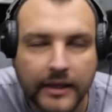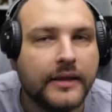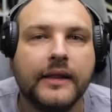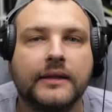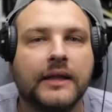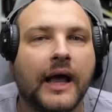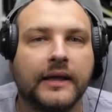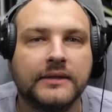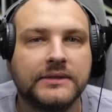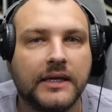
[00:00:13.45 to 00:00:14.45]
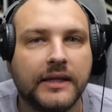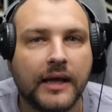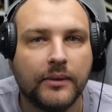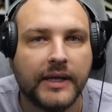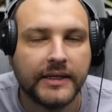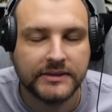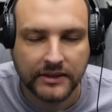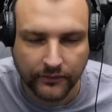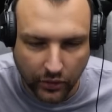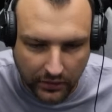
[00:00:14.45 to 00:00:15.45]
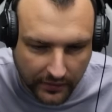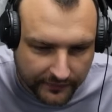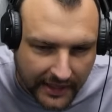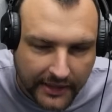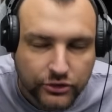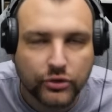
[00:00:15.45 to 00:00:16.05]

the tanks nowadays in World of Tanks.